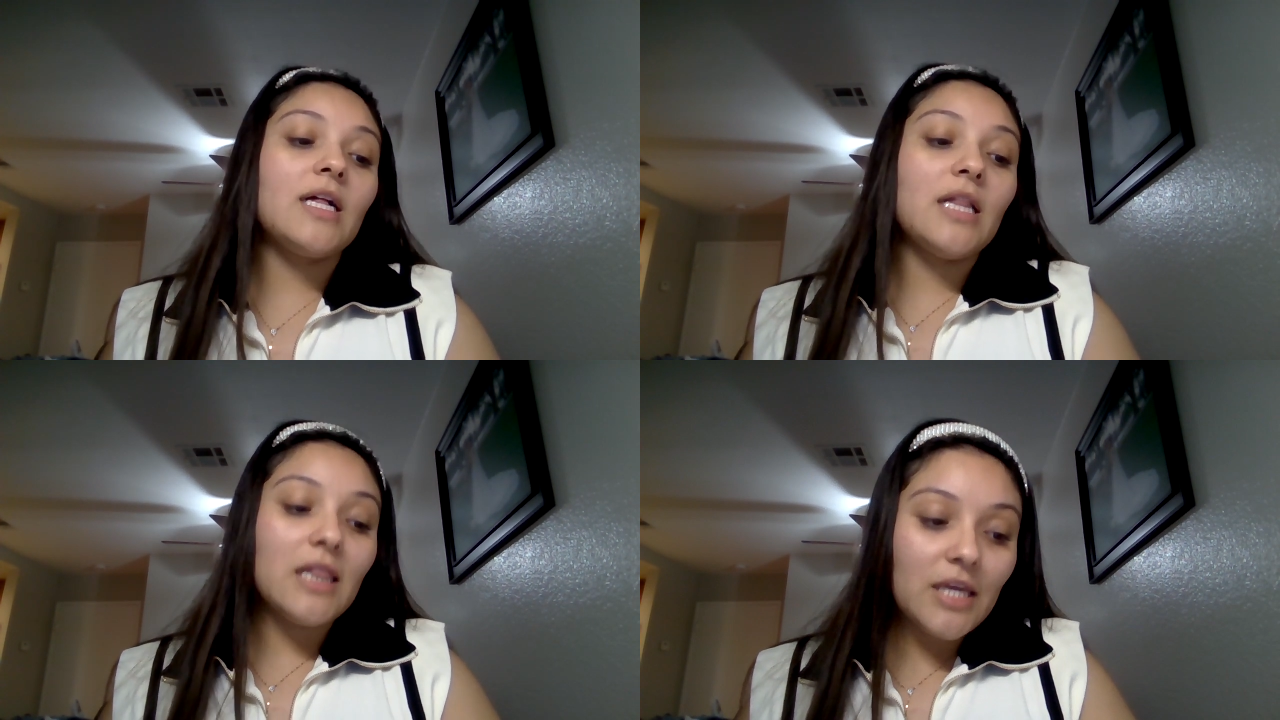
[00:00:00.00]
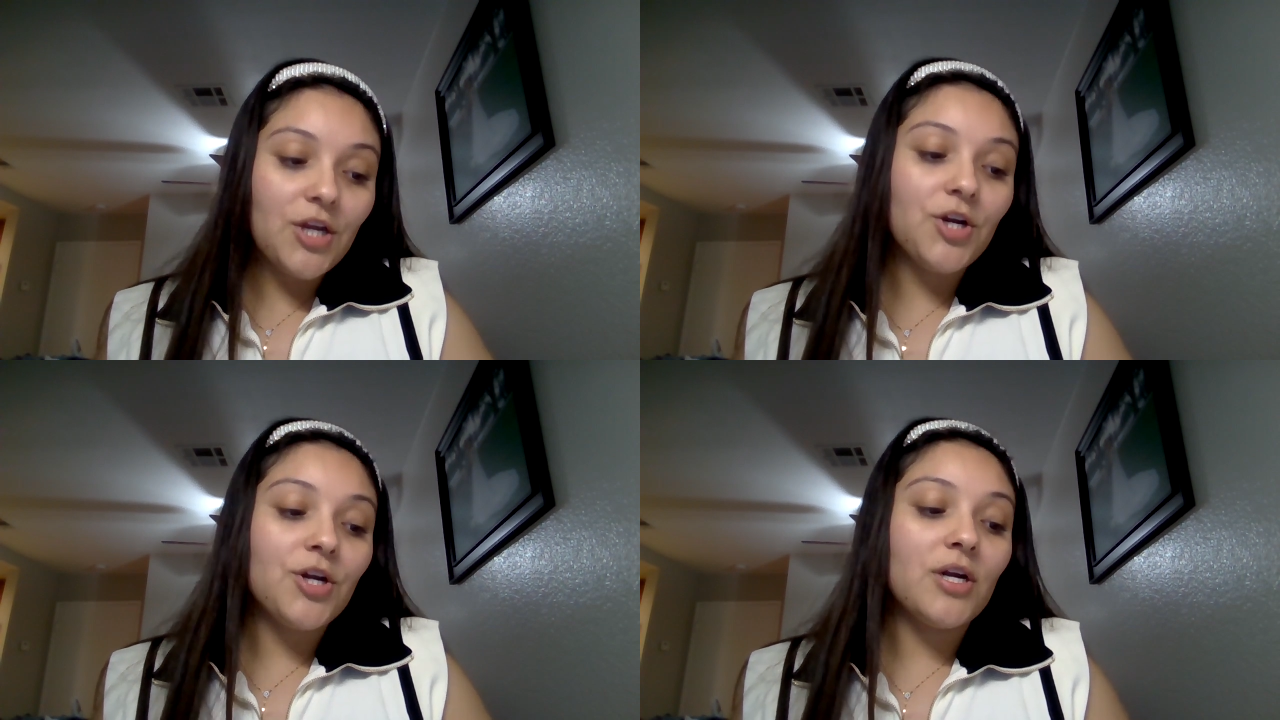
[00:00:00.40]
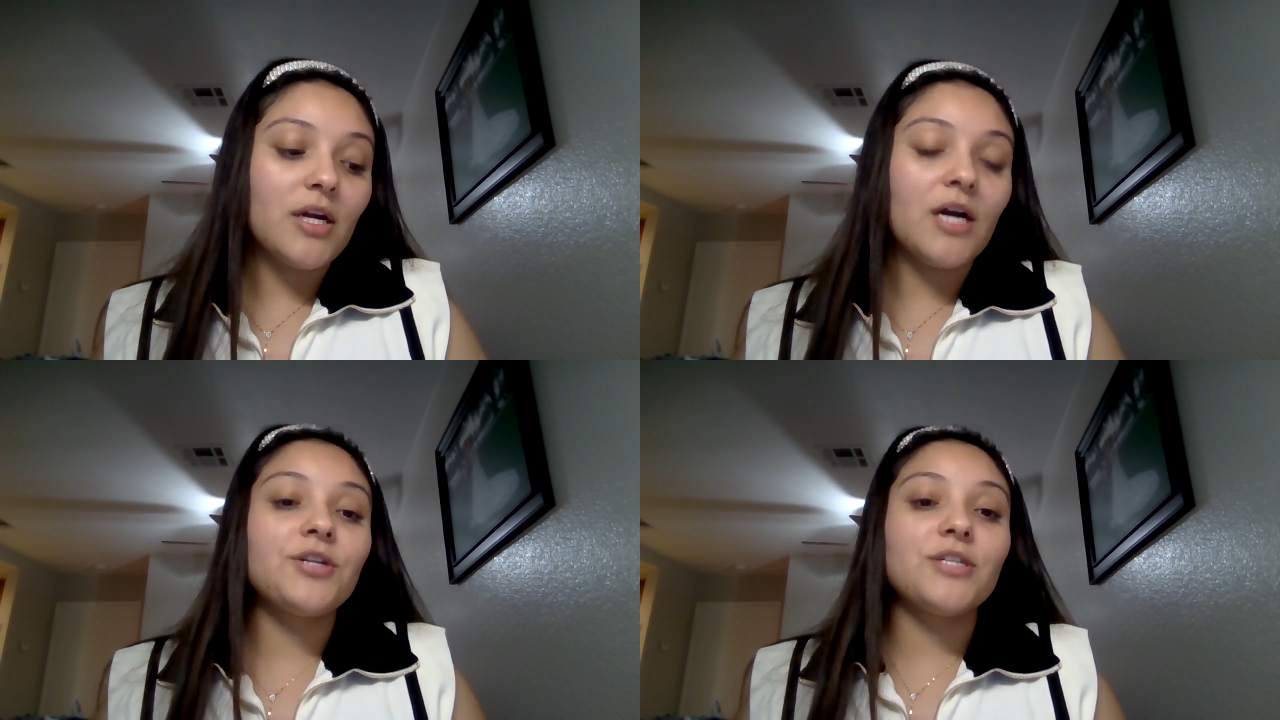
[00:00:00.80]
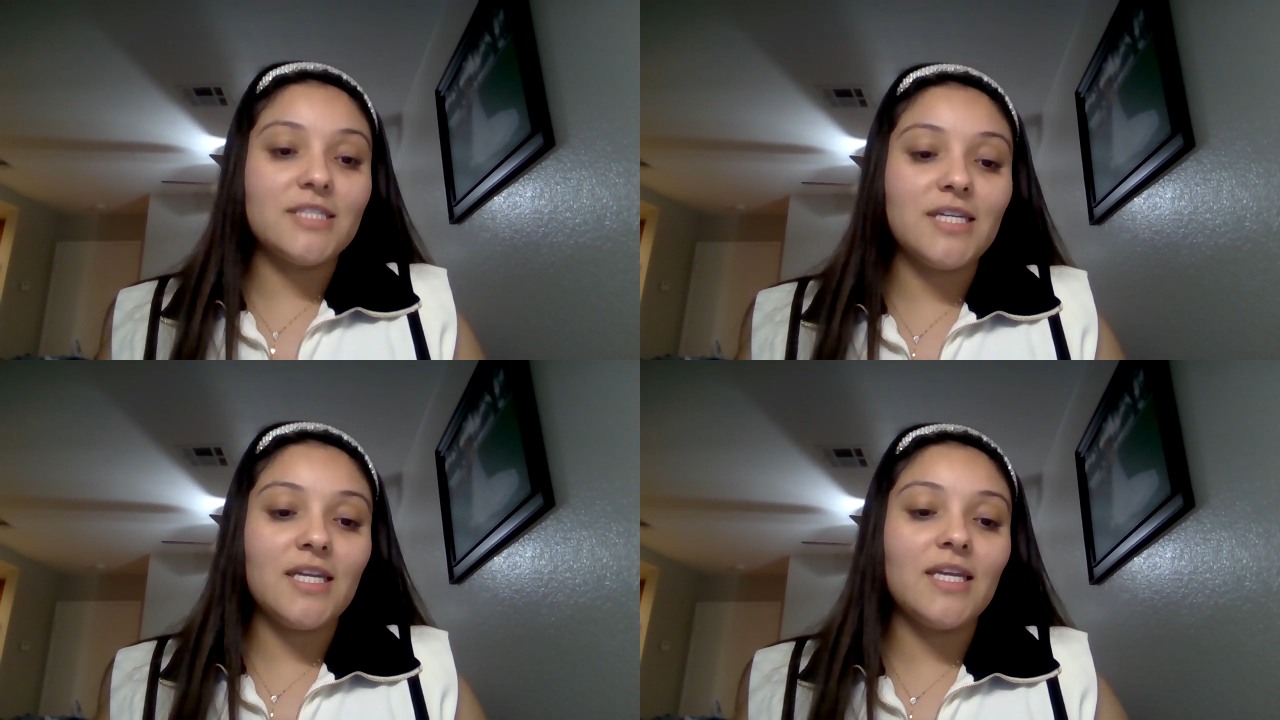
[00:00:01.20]
clear
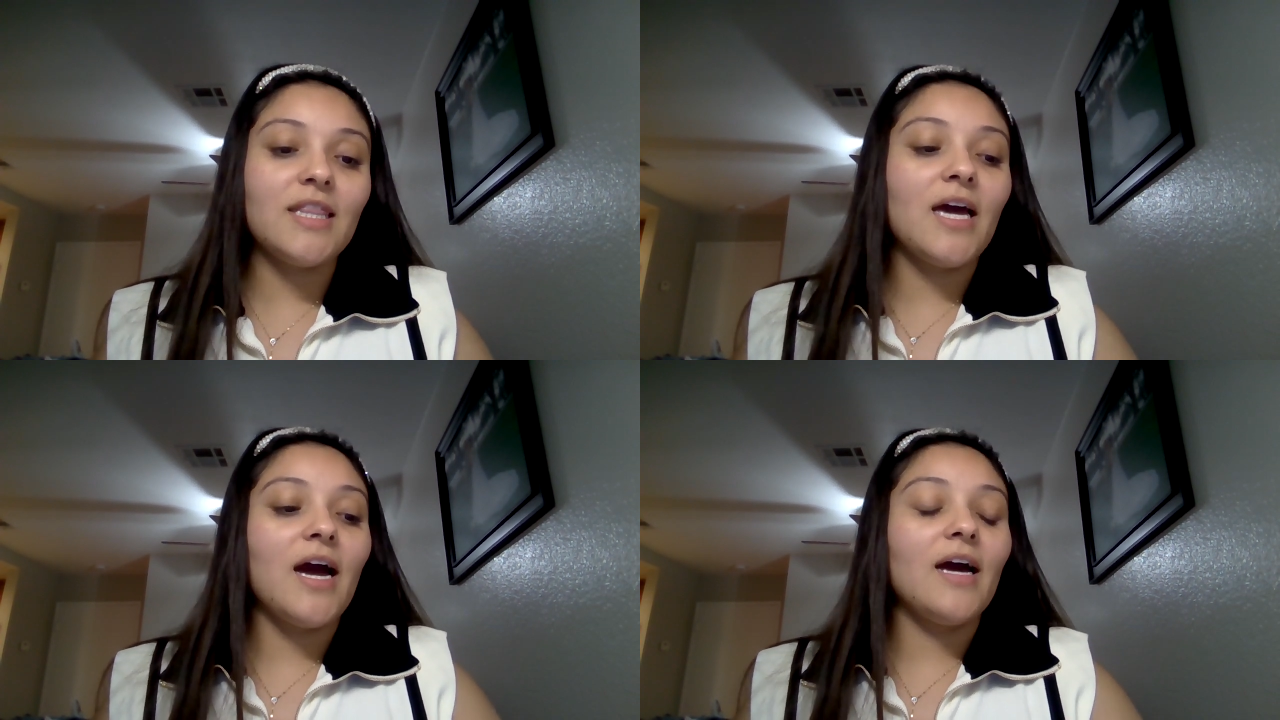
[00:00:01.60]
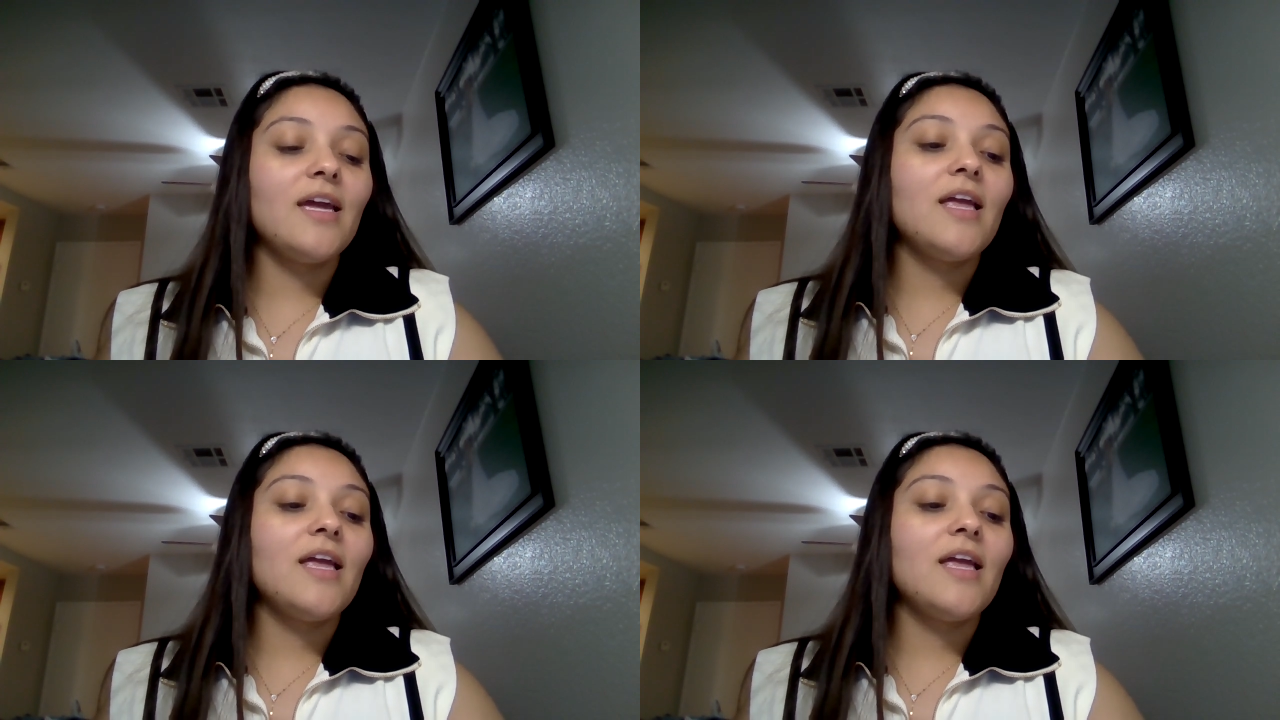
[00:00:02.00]
understanding that